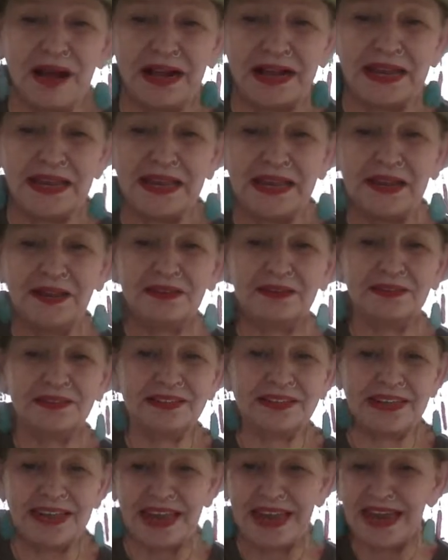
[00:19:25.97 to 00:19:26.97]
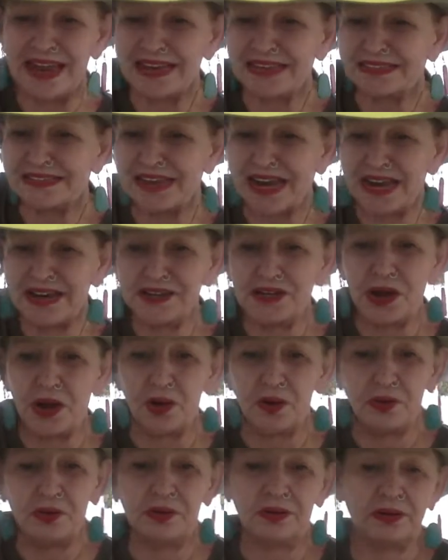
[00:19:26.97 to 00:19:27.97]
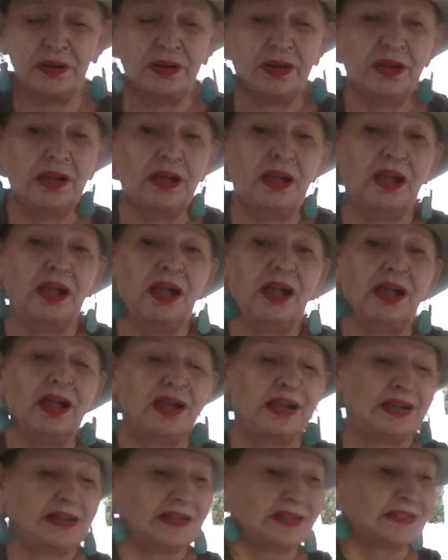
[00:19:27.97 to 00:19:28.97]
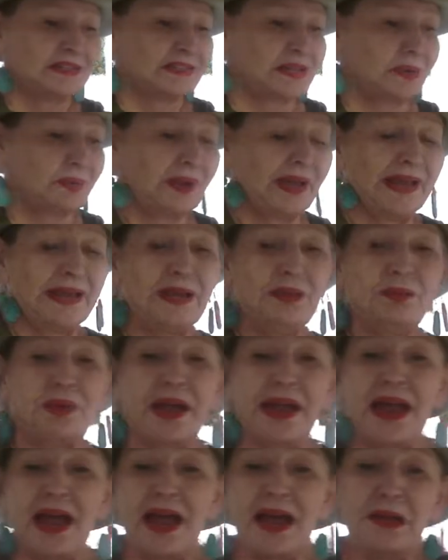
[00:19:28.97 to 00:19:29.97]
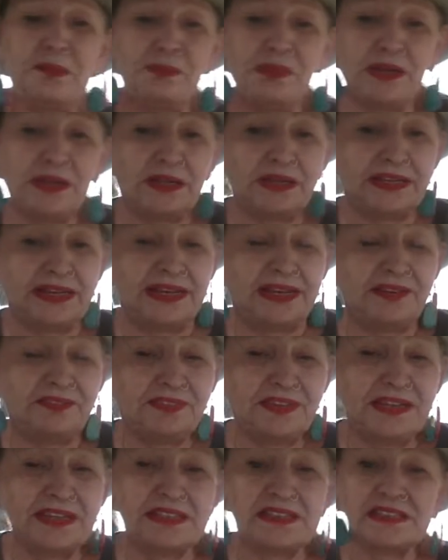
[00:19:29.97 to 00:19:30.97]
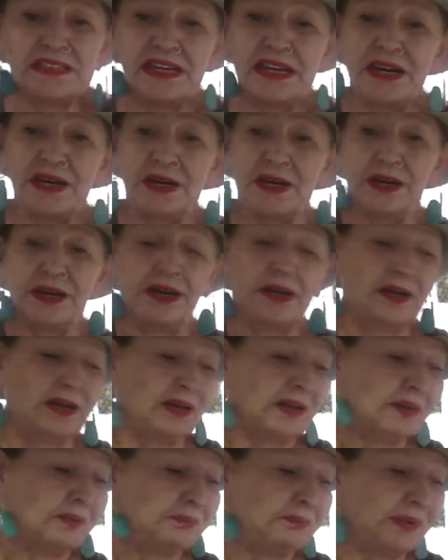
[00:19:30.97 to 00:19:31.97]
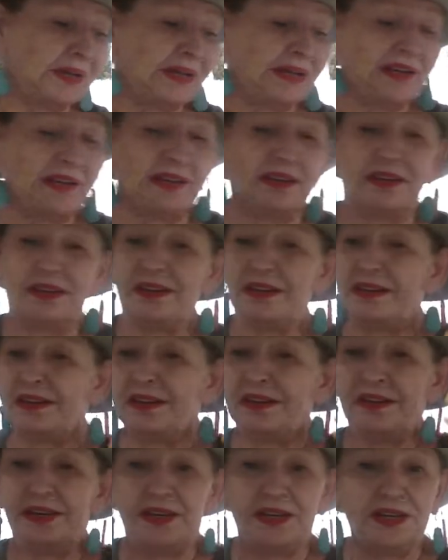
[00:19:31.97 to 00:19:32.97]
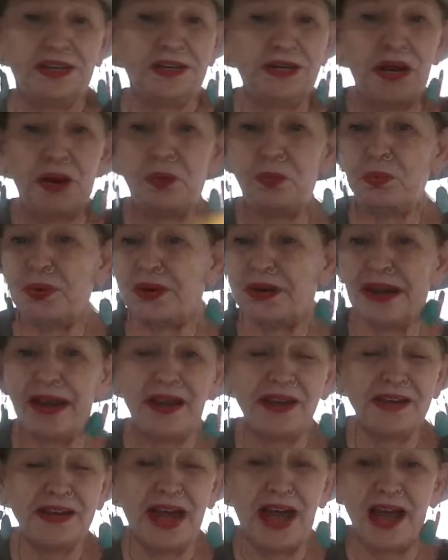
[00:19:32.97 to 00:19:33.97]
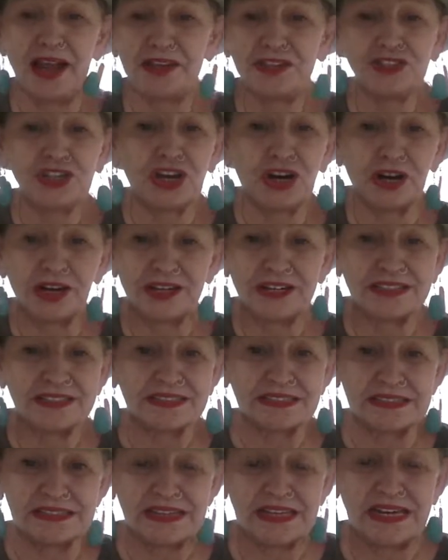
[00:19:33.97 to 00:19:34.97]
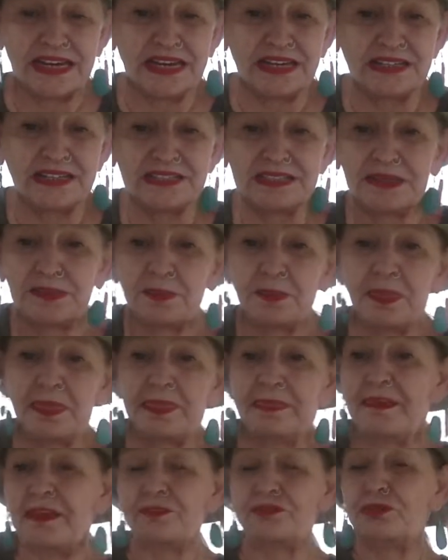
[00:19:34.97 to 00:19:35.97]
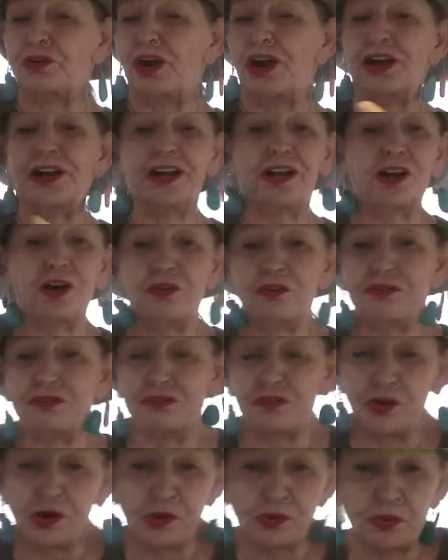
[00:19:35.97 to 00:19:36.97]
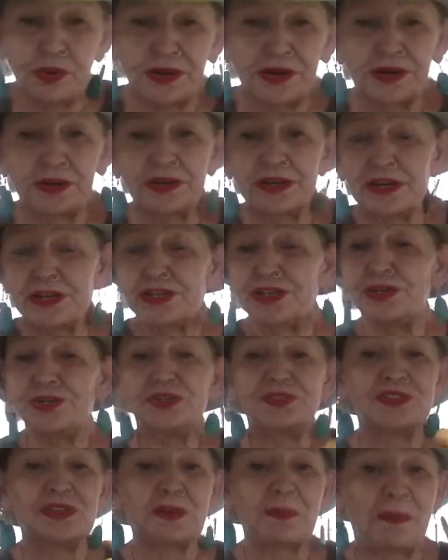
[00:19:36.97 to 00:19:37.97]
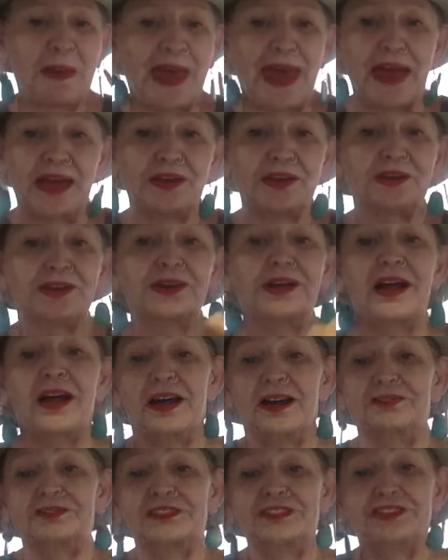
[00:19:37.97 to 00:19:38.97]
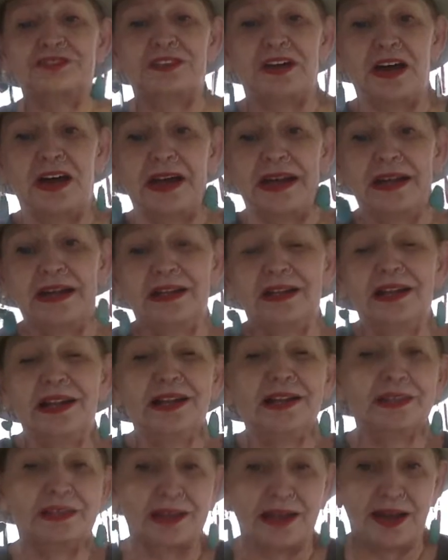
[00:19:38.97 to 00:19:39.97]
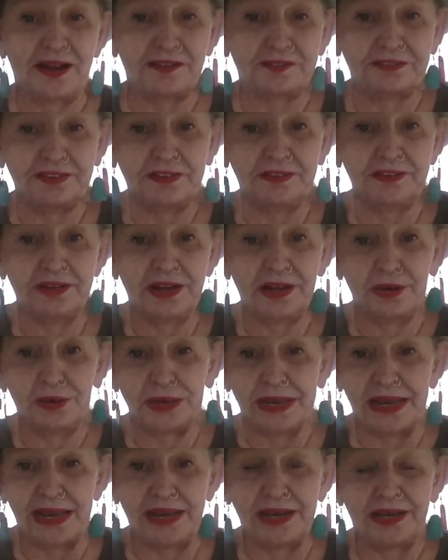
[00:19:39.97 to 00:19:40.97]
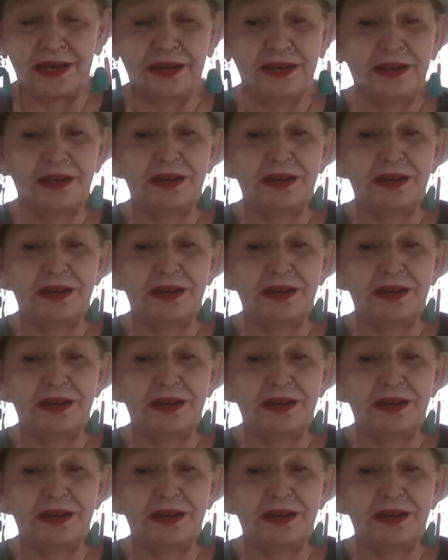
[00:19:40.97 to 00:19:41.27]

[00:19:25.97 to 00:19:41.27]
Monkey? Yes, I know. So anyway, I'm going to leave this here. But, you know, we're on uncharted seas. If we're going to go forward, use the pattern of divine love, okay?